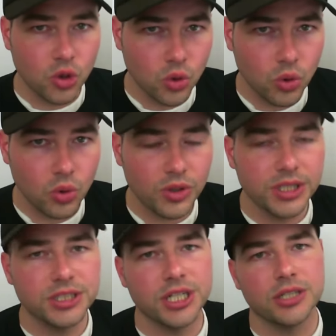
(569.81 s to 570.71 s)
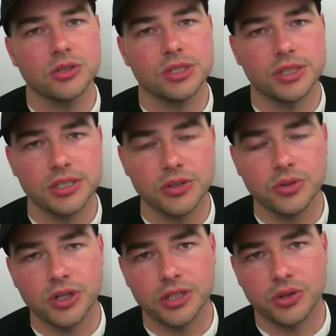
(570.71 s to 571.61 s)
cool the injectors and the
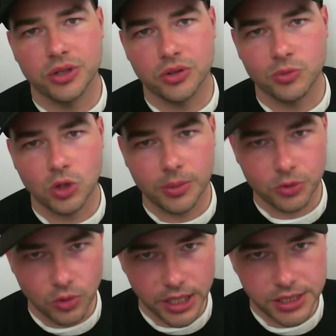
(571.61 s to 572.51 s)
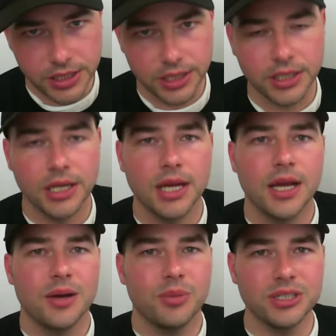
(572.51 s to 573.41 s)
cylinder head during normal operation,
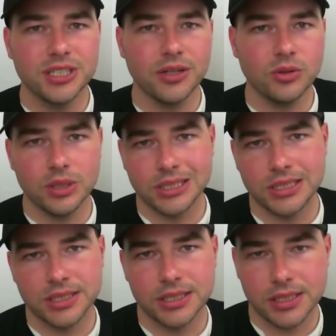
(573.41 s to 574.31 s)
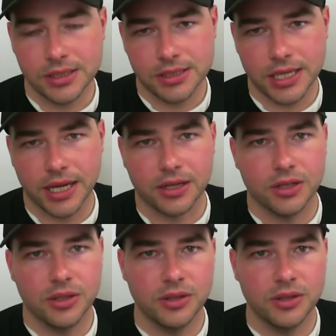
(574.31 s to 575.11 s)
but in general, it just sits in the tank.